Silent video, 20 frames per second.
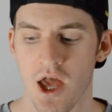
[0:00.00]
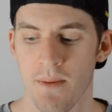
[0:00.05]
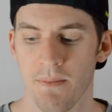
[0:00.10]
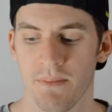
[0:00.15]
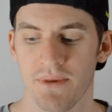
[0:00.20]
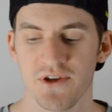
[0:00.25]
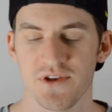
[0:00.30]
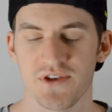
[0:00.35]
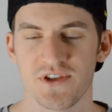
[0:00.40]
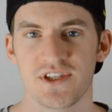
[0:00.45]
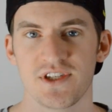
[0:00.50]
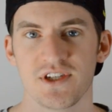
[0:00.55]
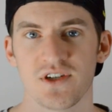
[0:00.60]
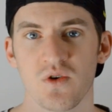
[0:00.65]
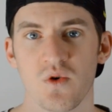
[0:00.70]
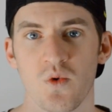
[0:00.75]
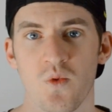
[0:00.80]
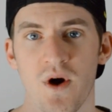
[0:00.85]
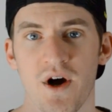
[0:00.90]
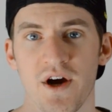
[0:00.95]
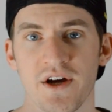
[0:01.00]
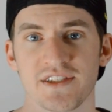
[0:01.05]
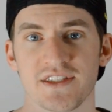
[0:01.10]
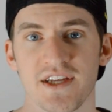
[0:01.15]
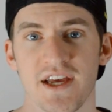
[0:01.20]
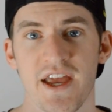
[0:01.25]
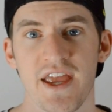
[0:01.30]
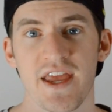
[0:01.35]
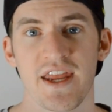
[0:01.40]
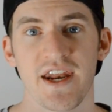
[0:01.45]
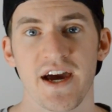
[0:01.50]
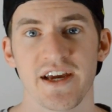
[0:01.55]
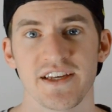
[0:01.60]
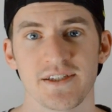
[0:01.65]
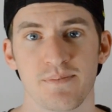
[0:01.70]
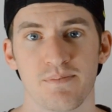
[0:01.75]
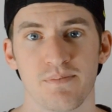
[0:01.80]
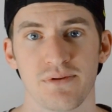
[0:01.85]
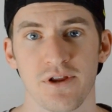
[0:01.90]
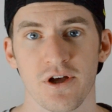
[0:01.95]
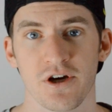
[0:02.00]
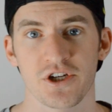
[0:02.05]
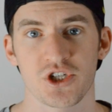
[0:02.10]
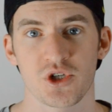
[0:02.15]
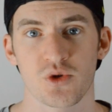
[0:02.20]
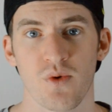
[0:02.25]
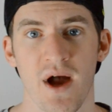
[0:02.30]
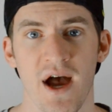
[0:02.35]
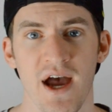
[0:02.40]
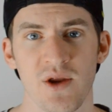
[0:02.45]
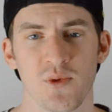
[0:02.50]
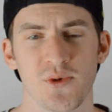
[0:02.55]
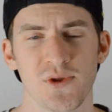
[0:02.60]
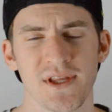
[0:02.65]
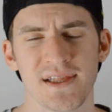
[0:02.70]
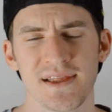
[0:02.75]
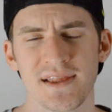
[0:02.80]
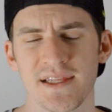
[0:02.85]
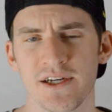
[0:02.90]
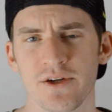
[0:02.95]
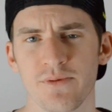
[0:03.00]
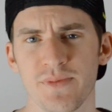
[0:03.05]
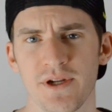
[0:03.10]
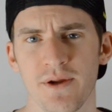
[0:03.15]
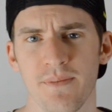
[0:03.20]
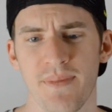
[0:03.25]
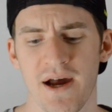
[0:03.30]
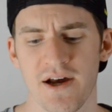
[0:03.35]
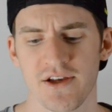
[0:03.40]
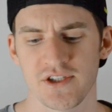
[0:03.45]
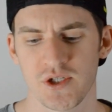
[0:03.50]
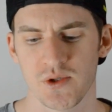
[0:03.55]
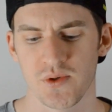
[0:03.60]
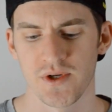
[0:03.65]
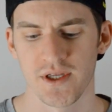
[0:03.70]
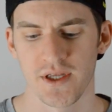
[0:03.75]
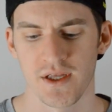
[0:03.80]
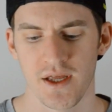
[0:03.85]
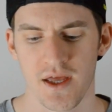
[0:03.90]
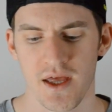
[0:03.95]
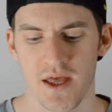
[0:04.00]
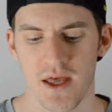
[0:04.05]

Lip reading: but you still want a nice plush ride with a little bit of bounce to it,